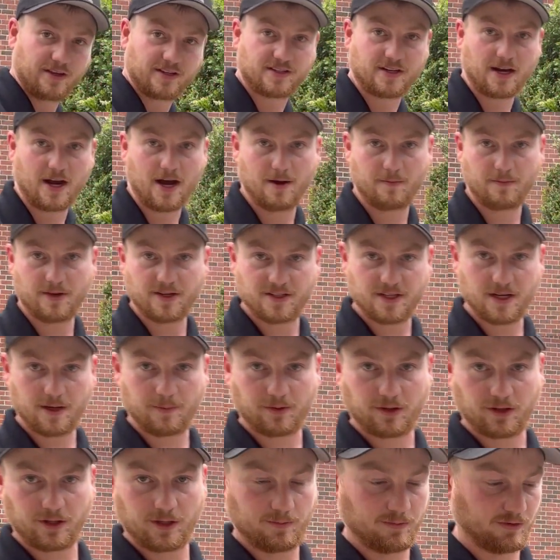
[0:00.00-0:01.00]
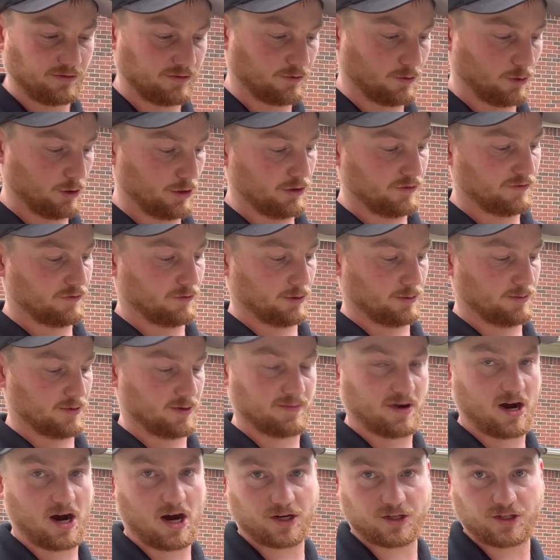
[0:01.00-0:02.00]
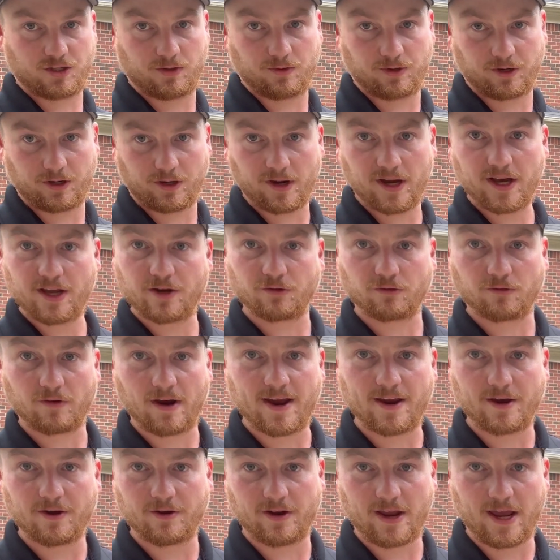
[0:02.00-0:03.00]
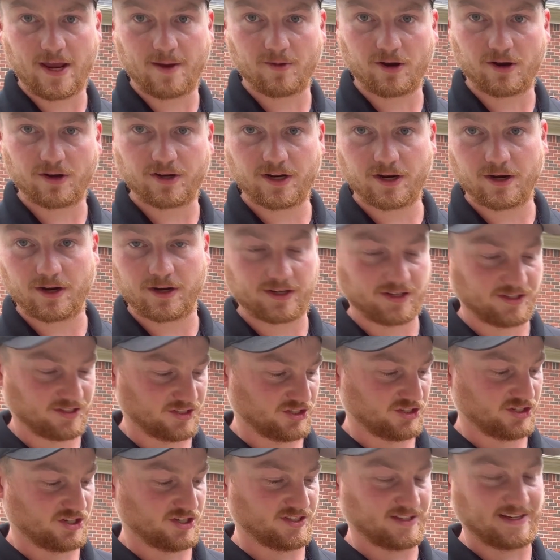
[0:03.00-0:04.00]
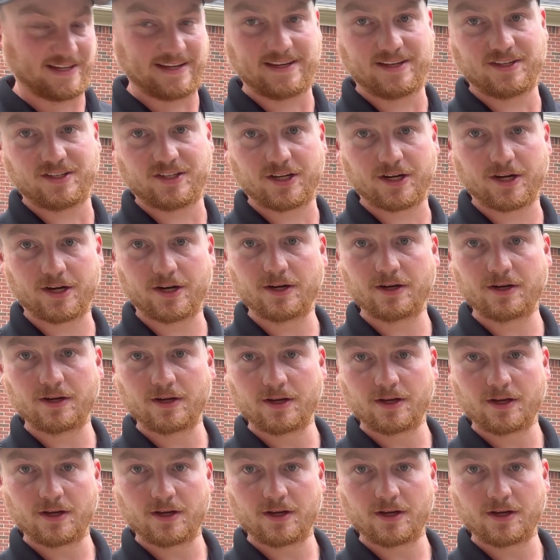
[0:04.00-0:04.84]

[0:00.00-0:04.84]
this time, but typically before you form the box, you want to go ahead and write your name on here because it's just easier.